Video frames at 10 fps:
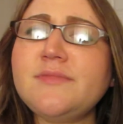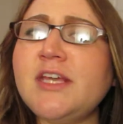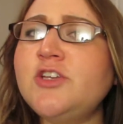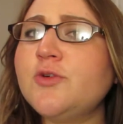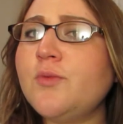
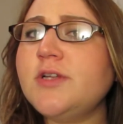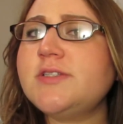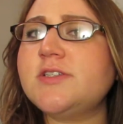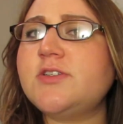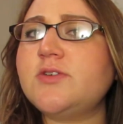and you're wanting
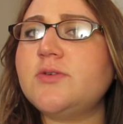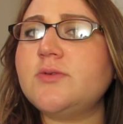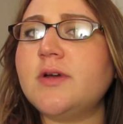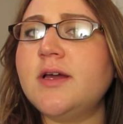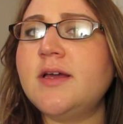to
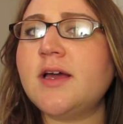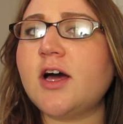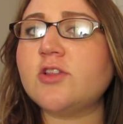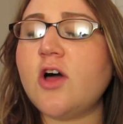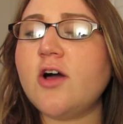do
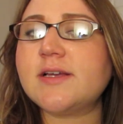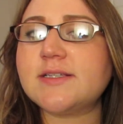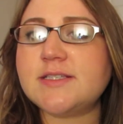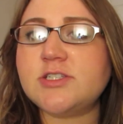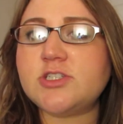a long
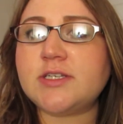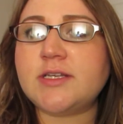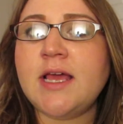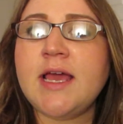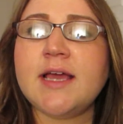
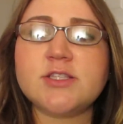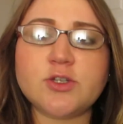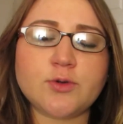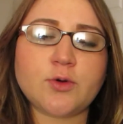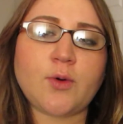extension, it's
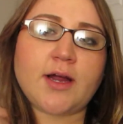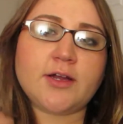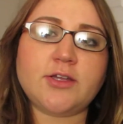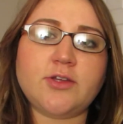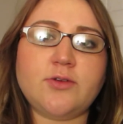going to require
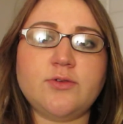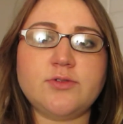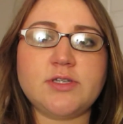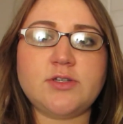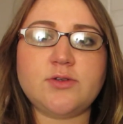you
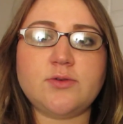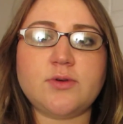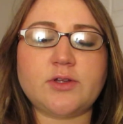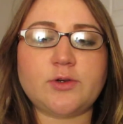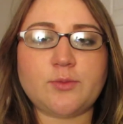to do
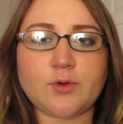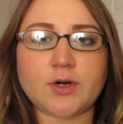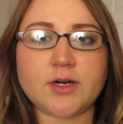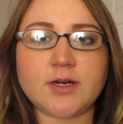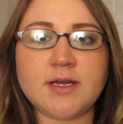a little
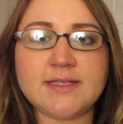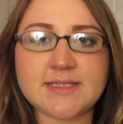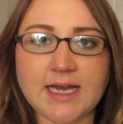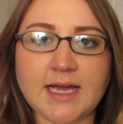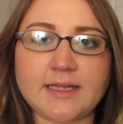more
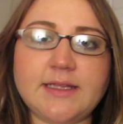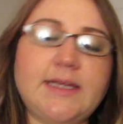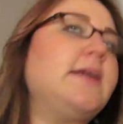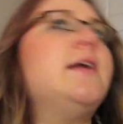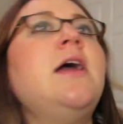
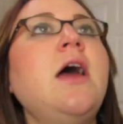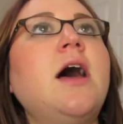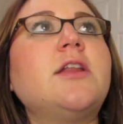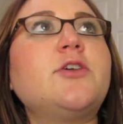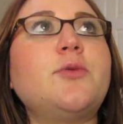styling,
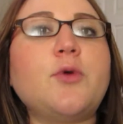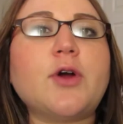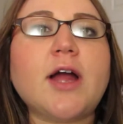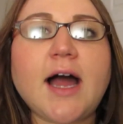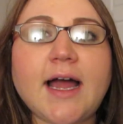a little
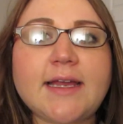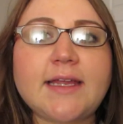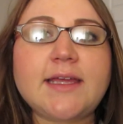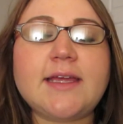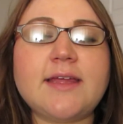more
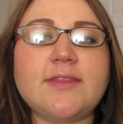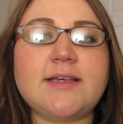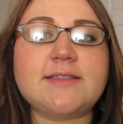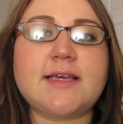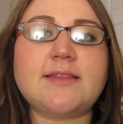hiding and
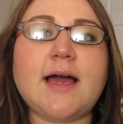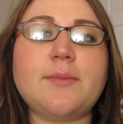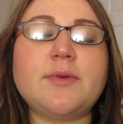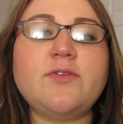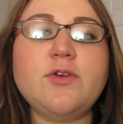things like that.
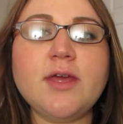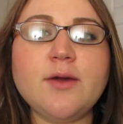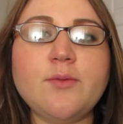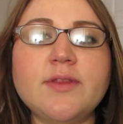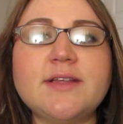But if you
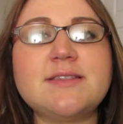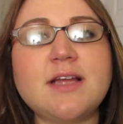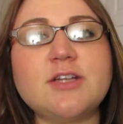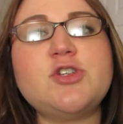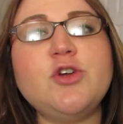get one that's
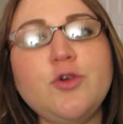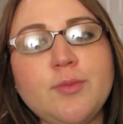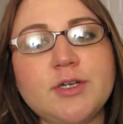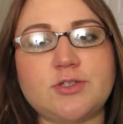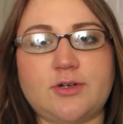not too
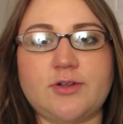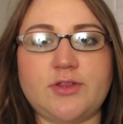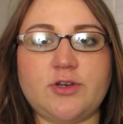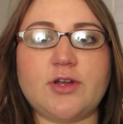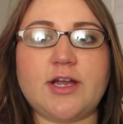much longer
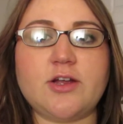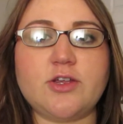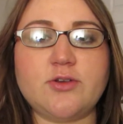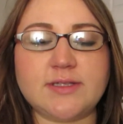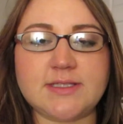than your hair,
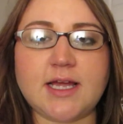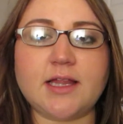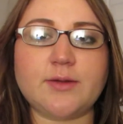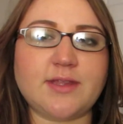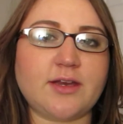you can
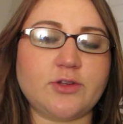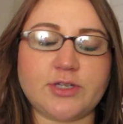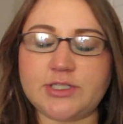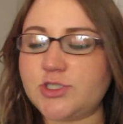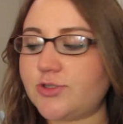style it without it
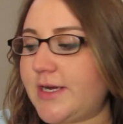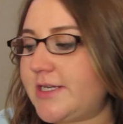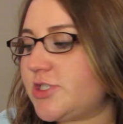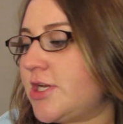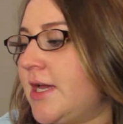looking
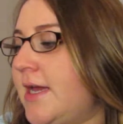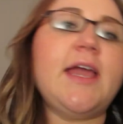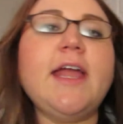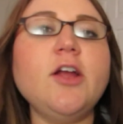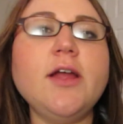strange.
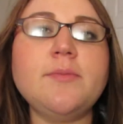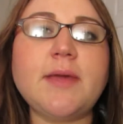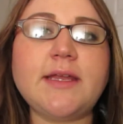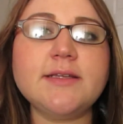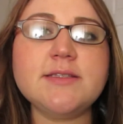Care and
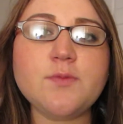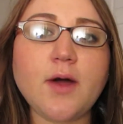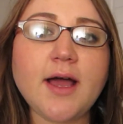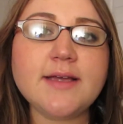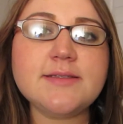maintenance
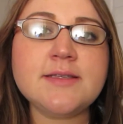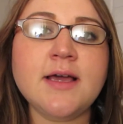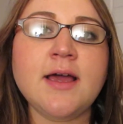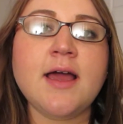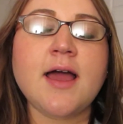wise,
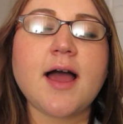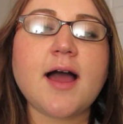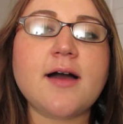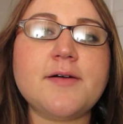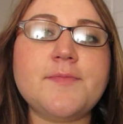
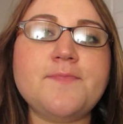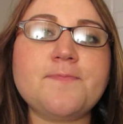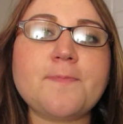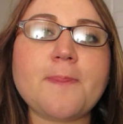like